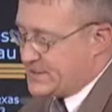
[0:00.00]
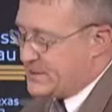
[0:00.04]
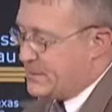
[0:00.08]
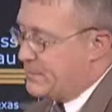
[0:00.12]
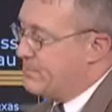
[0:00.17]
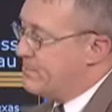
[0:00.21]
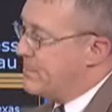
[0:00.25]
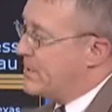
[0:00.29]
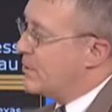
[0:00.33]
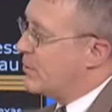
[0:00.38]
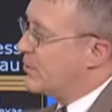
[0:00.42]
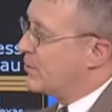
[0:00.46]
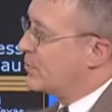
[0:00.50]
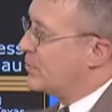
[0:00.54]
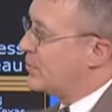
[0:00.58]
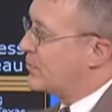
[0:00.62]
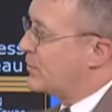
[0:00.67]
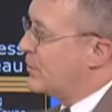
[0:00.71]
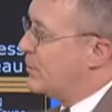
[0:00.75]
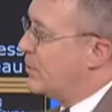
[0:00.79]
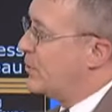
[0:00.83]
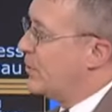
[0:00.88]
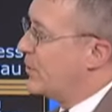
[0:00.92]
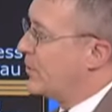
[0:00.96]
a miracle
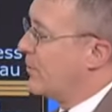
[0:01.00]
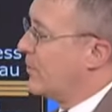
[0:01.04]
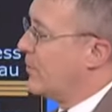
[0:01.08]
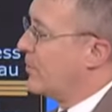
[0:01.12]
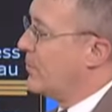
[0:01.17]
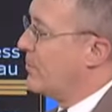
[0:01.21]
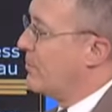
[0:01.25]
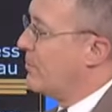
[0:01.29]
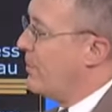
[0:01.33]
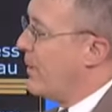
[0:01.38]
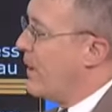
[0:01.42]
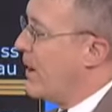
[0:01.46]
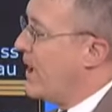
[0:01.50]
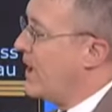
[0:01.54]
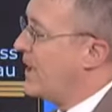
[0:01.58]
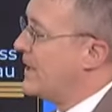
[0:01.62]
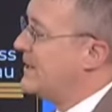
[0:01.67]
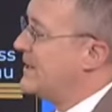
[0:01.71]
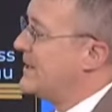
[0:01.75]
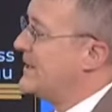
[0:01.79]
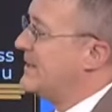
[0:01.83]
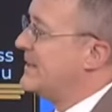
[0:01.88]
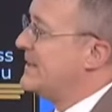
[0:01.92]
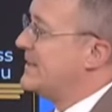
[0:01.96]
cure,
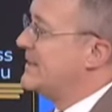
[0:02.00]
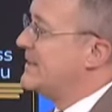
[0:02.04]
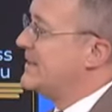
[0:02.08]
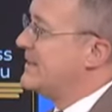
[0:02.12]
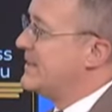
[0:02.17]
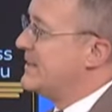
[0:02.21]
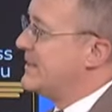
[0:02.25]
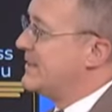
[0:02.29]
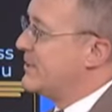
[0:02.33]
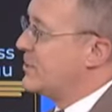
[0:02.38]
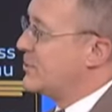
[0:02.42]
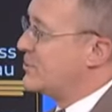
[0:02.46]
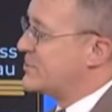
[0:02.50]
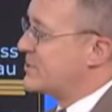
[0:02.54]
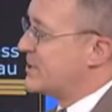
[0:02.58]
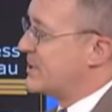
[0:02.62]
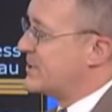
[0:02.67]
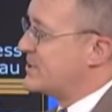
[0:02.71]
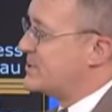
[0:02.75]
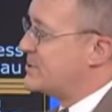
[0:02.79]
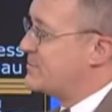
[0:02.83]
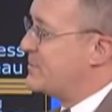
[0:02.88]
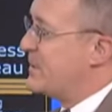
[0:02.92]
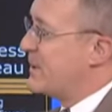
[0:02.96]
but there's a
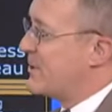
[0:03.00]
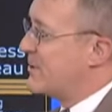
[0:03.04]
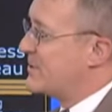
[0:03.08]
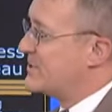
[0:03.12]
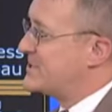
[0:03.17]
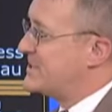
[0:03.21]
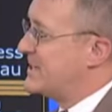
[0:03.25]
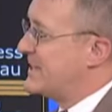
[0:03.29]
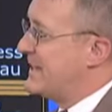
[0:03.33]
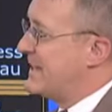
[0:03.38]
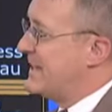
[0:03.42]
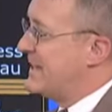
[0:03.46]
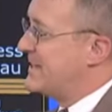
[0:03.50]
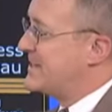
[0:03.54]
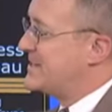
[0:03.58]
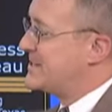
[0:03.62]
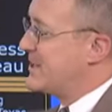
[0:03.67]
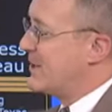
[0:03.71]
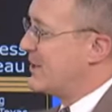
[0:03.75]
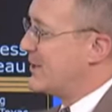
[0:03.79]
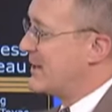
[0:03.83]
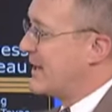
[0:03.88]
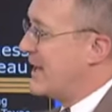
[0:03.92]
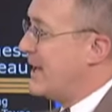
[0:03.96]
conspiracy
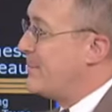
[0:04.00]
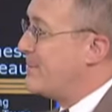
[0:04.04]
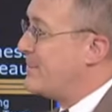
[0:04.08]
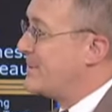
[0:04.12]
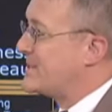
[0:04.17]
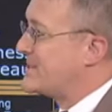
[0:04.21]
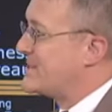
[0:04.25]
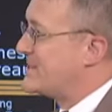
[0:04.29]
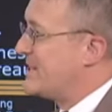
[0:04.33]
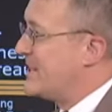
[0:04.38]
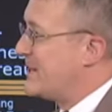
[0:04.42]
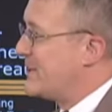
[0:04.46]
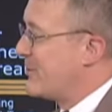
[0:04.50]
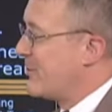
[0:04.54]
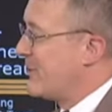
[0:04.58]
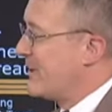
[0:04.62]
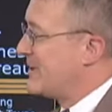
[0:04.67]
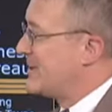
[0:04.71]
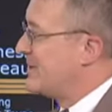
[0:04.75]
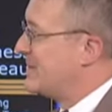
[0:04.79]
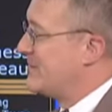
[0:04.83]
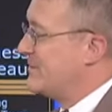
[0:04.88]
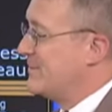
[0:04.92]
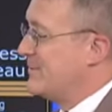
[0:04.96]
to keep it secret.
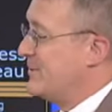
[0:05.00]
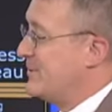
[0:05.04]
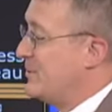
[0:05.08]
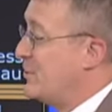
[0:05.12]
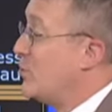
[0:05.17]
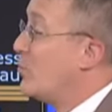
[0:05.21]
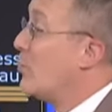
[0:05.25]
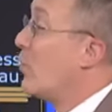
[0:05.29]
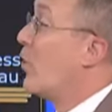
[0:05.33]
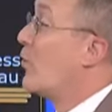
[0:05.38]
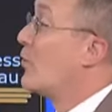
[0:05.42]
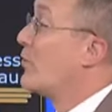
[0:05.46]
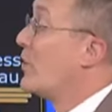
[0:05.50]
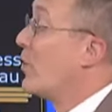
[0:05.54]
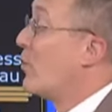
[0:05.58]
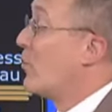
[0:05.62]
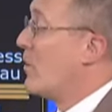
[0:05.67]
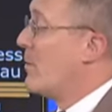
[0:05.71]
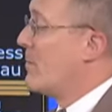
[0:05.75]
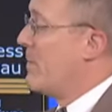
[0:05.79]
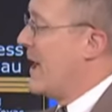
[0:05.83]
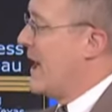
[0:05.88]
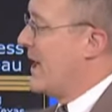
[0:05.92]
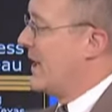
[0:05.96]
You won't know
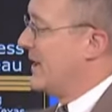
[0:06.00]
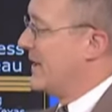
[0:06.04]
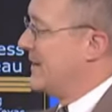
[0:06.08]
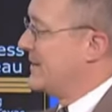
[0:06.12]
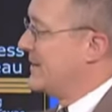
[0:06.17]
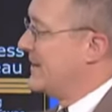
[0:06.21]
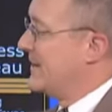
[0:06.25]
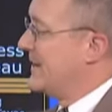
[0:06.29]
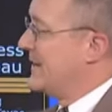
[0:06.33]
about it.